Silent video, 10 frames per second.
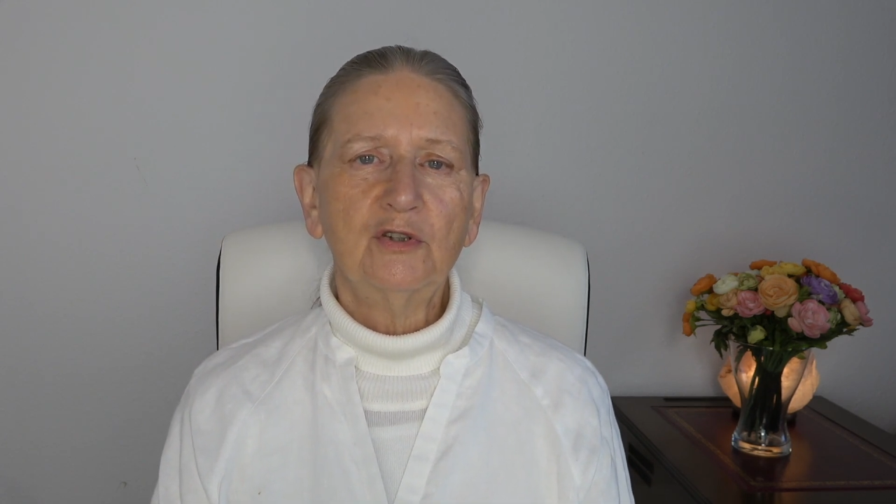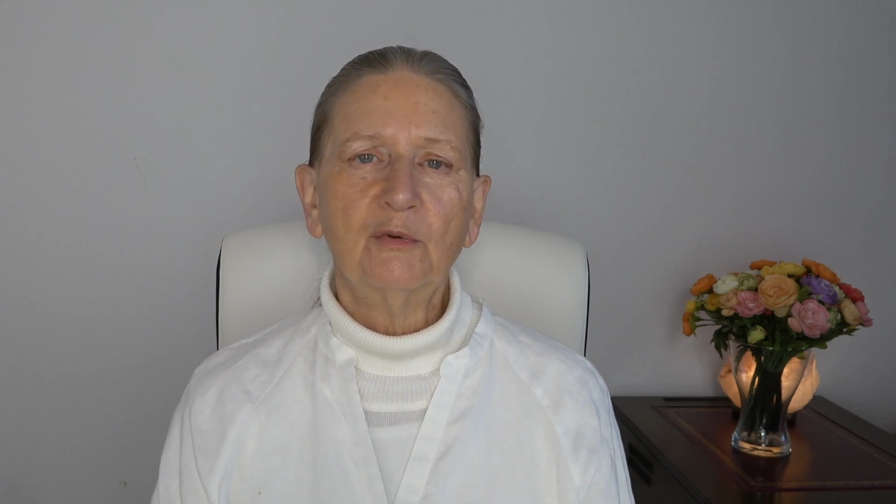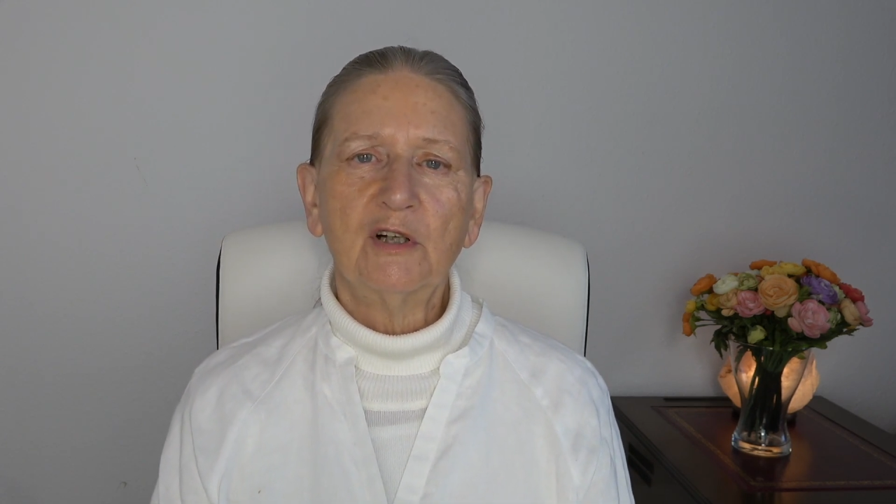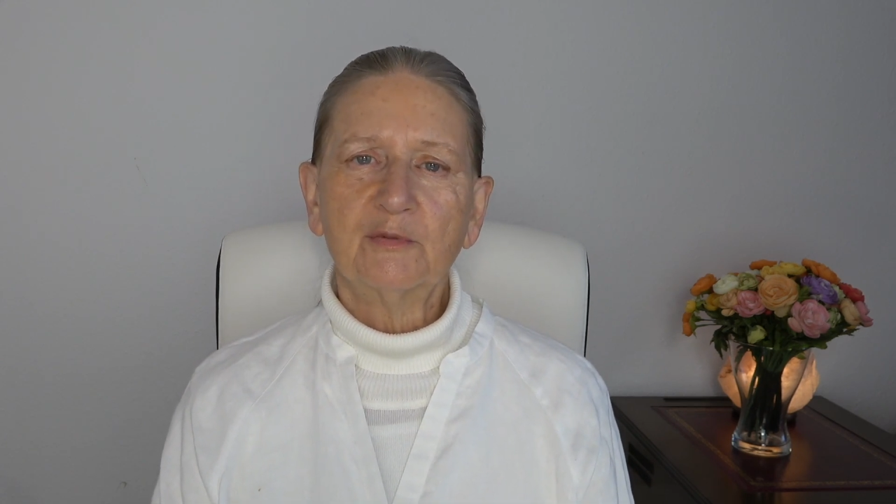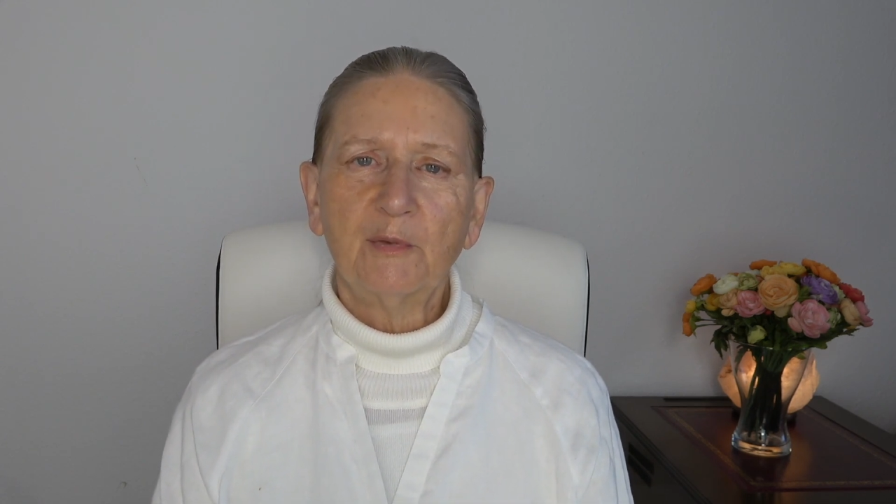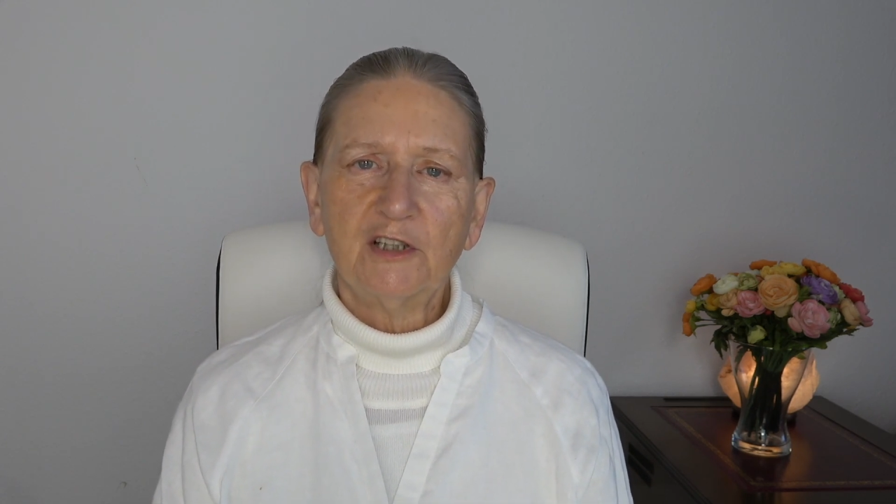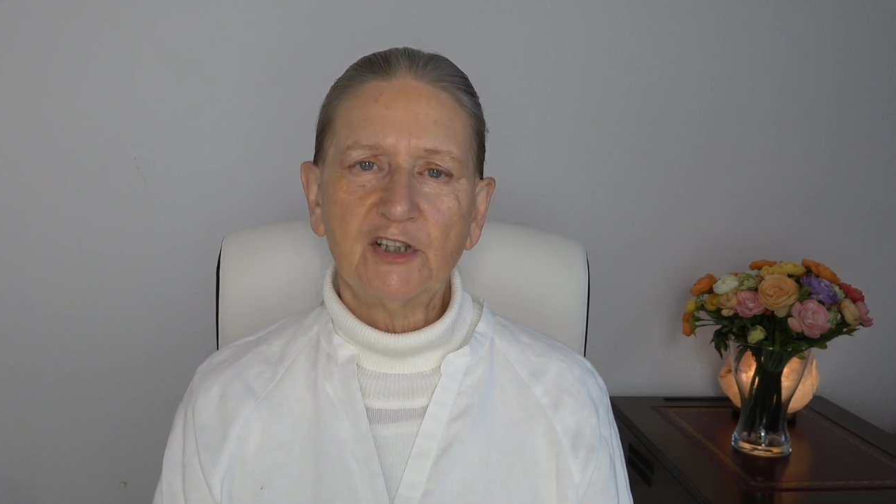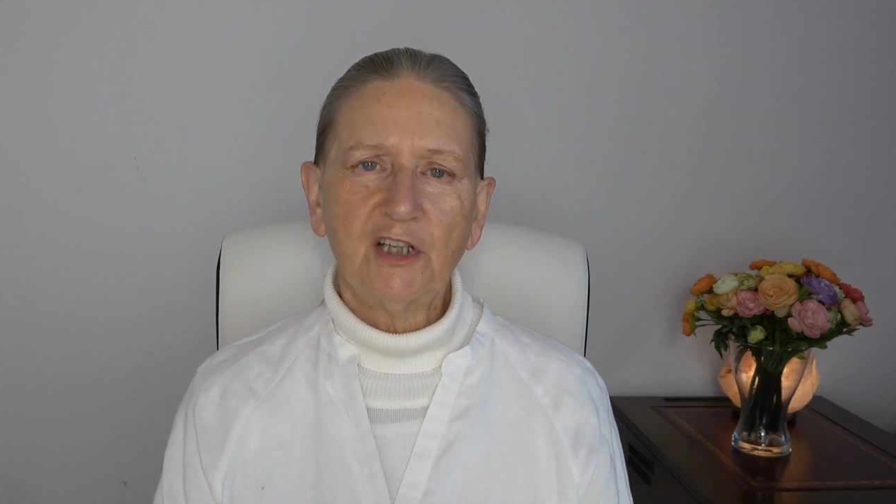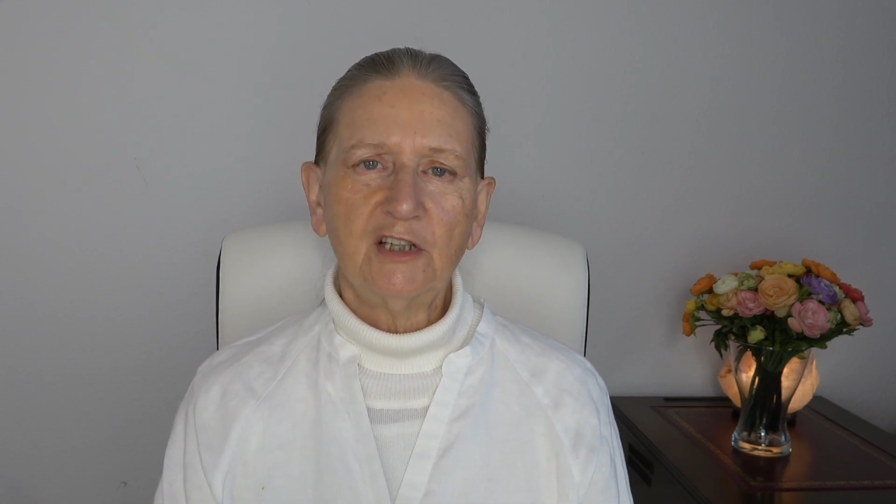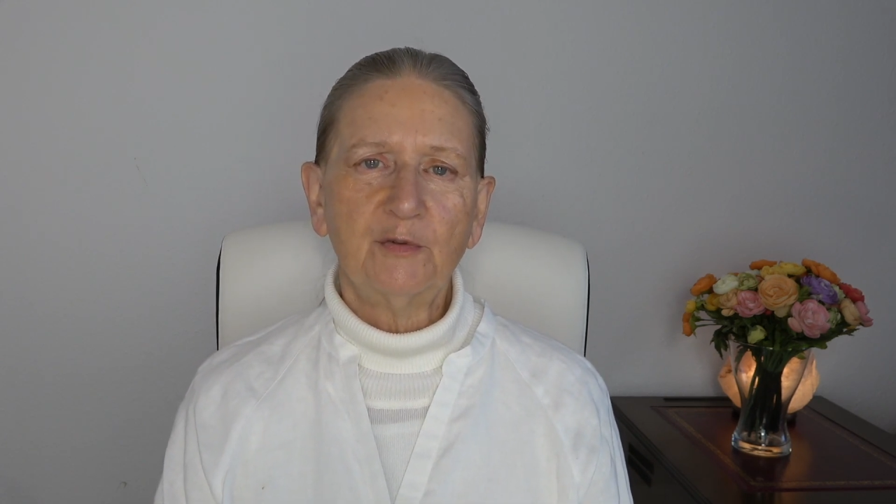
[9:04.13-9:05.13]
to us by
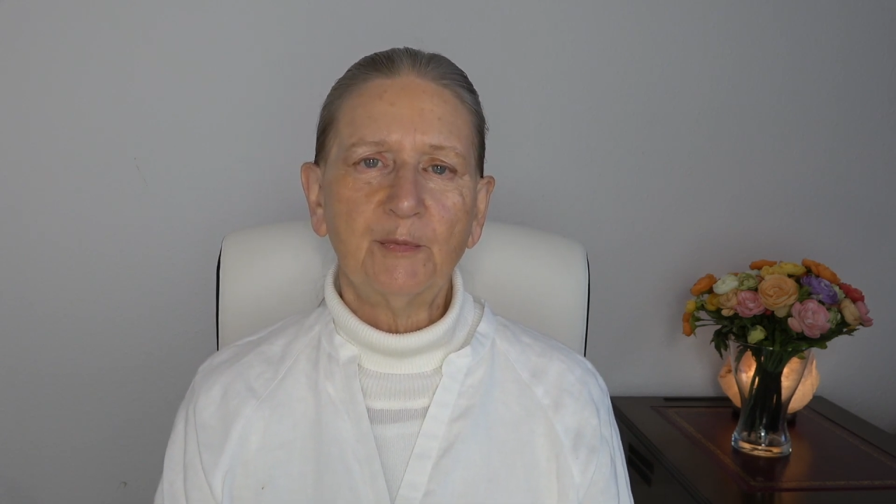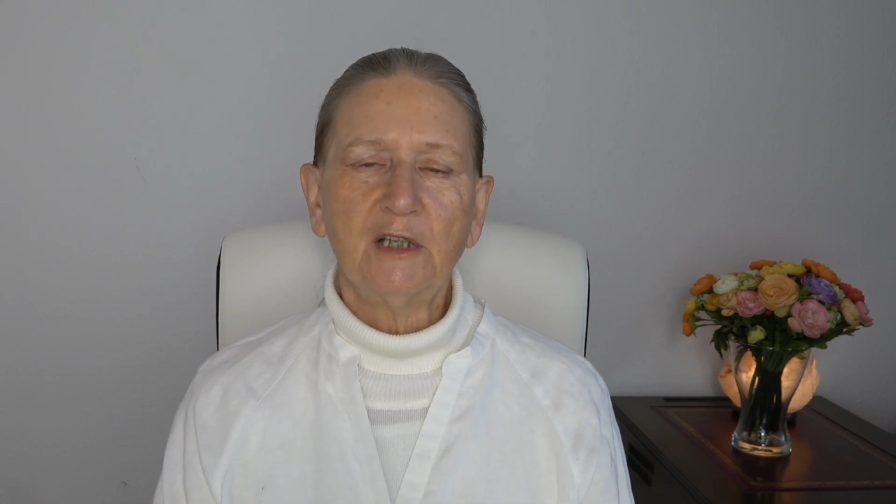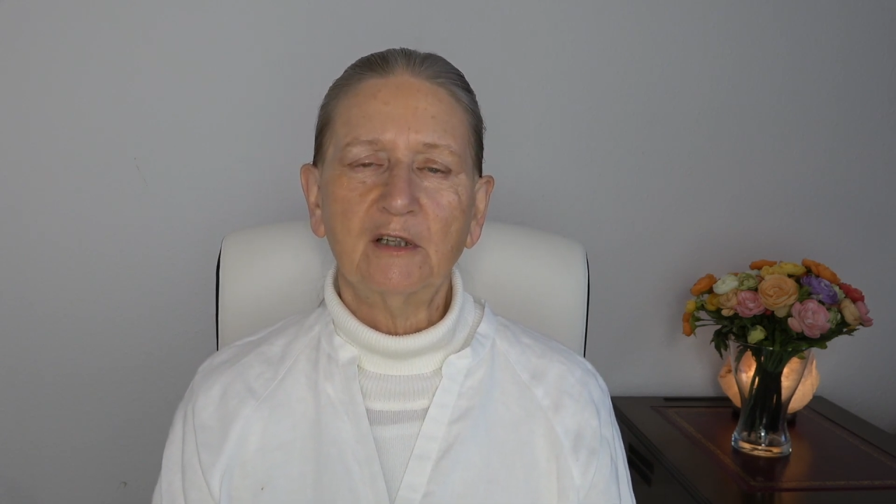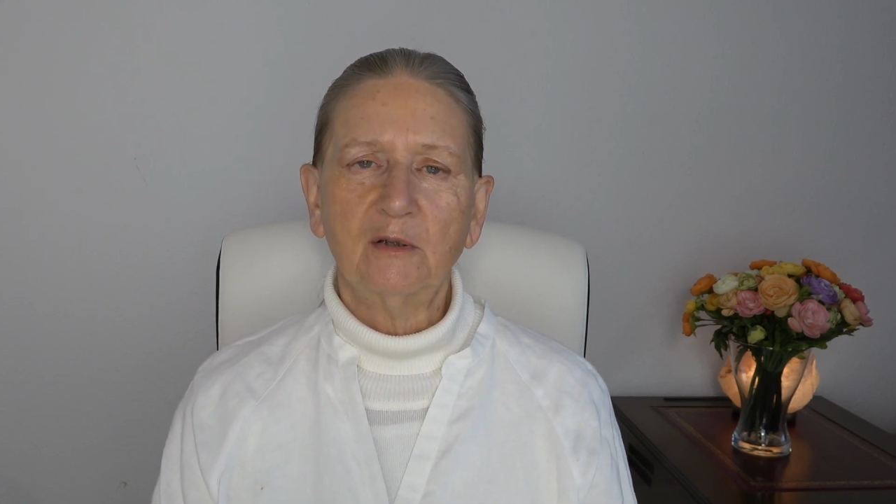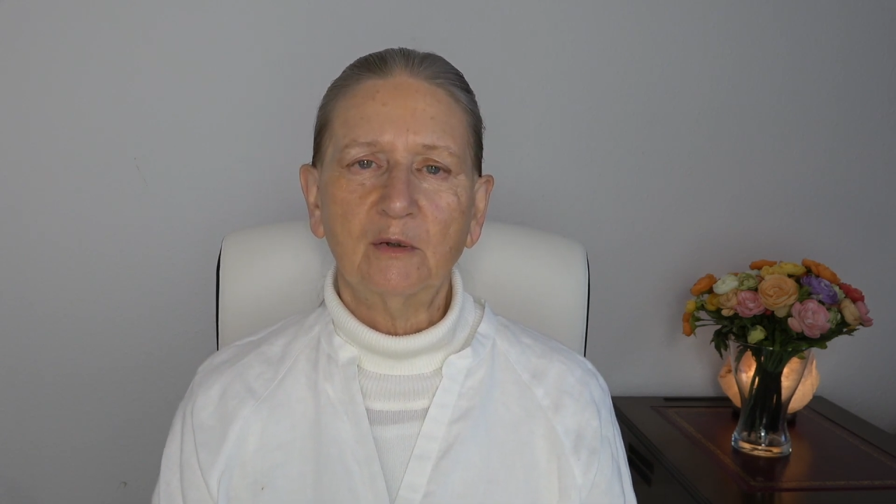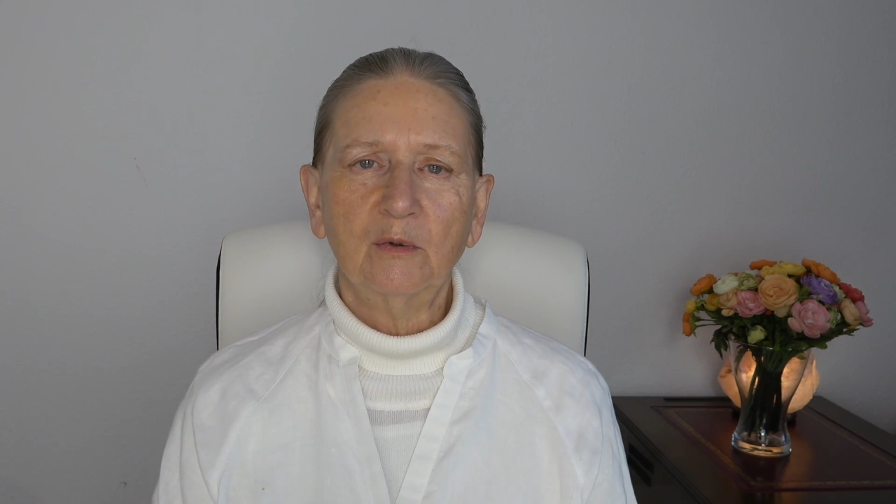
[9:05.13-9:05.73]
Shakespeare.